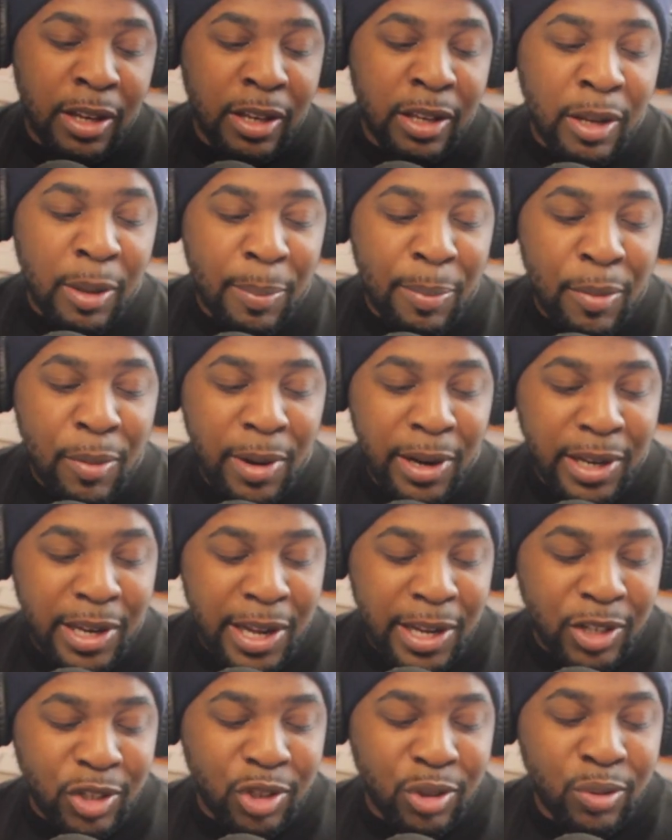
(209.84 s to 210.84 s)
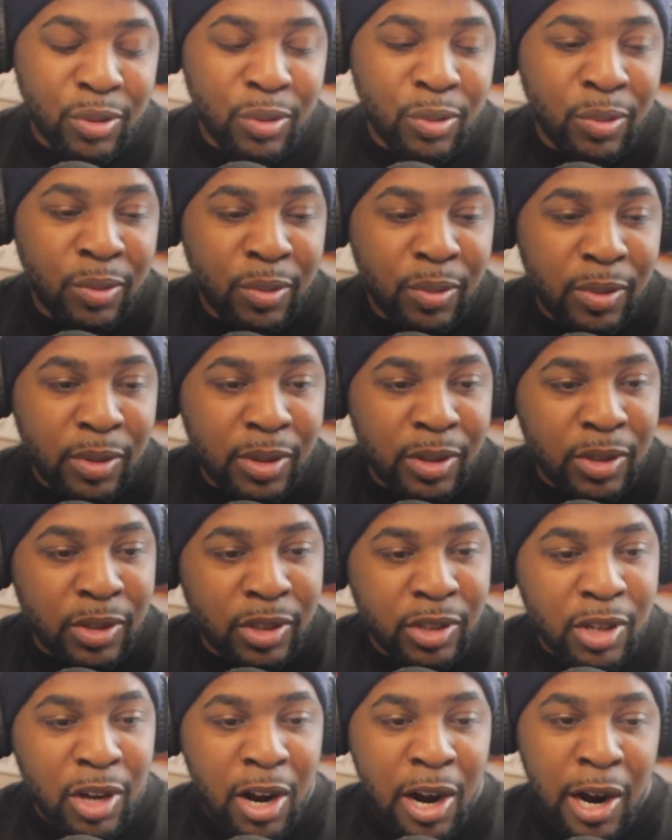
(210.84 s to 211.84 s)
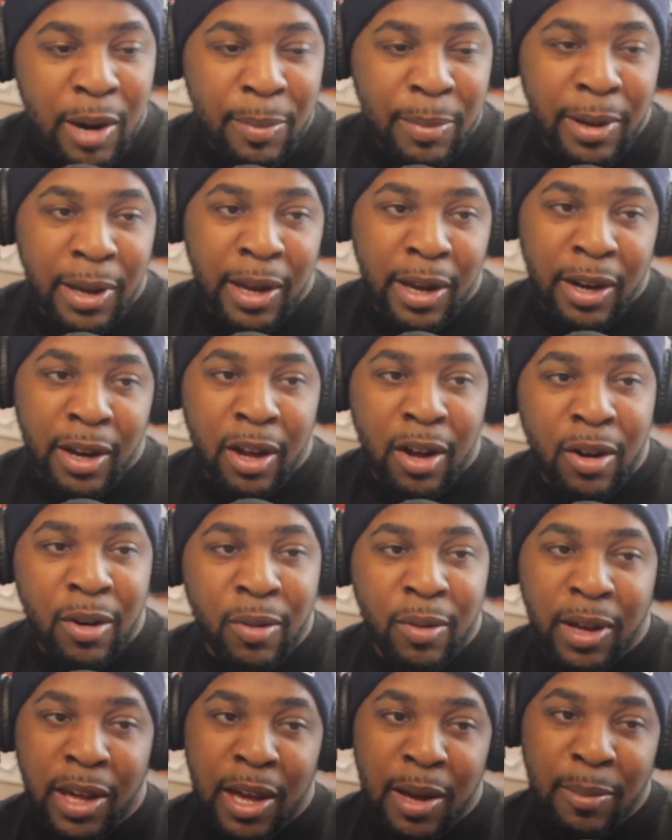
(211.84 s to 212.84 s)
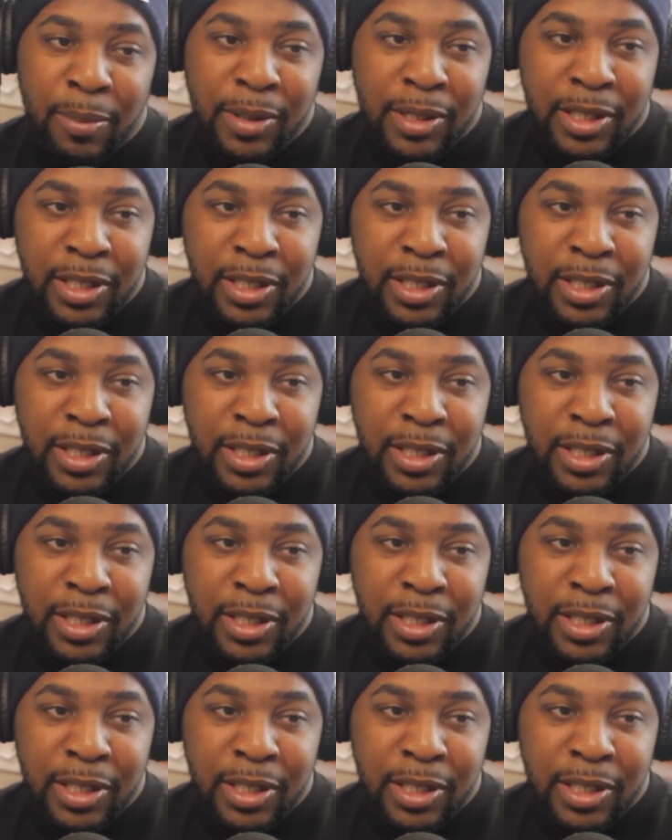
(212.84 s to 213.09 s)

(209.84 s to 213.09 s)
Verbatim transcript: the point that you start being an on-campus